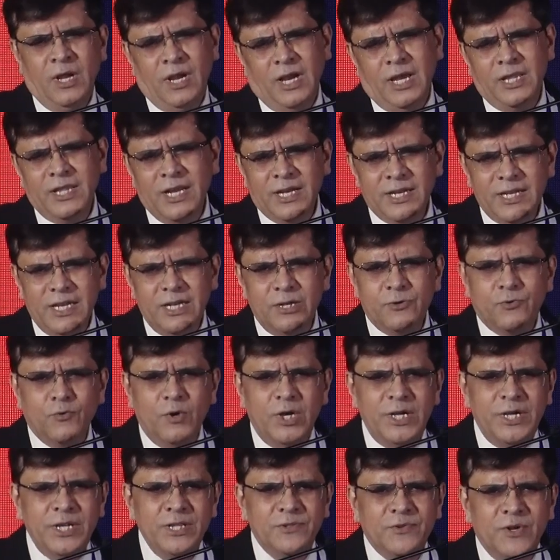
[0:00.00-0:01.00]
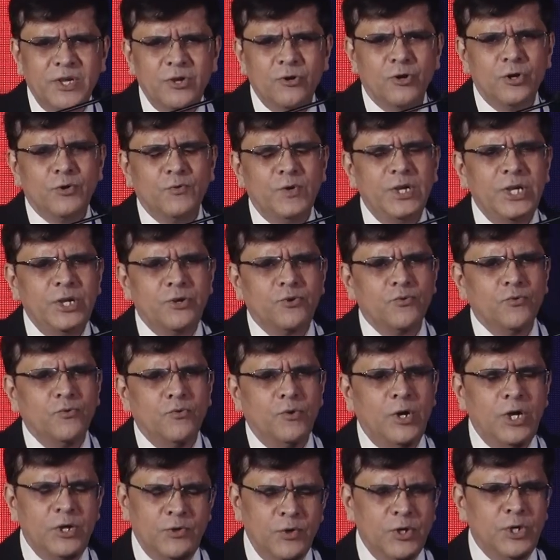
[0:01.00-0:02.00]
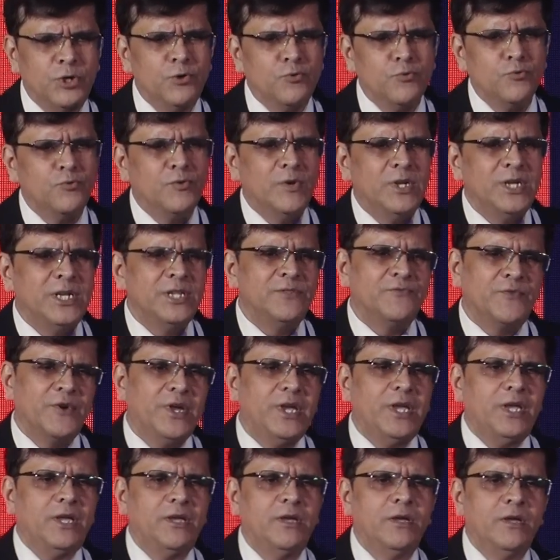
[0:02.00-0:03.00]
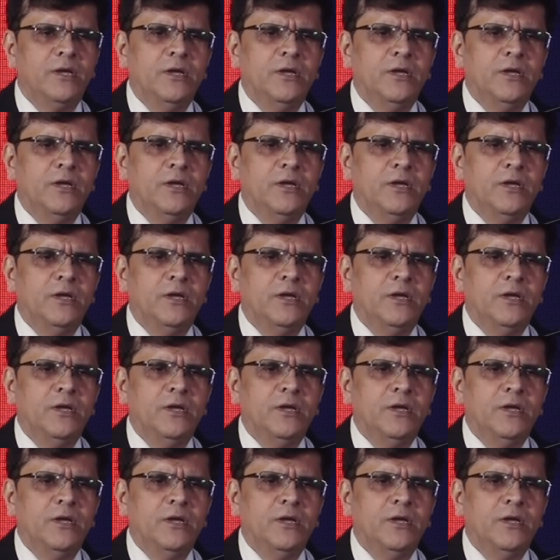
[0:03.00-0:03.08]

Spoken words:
I think till 23 or 23,